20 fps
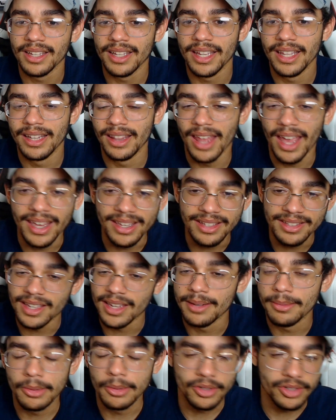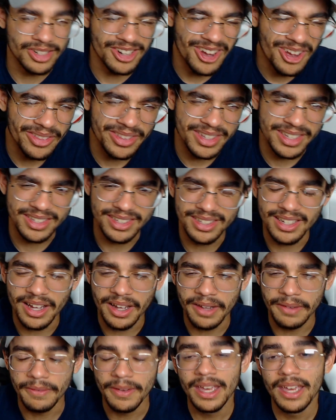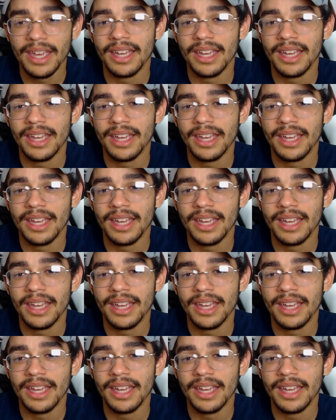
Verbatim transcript: and lightsabers and all this stuff,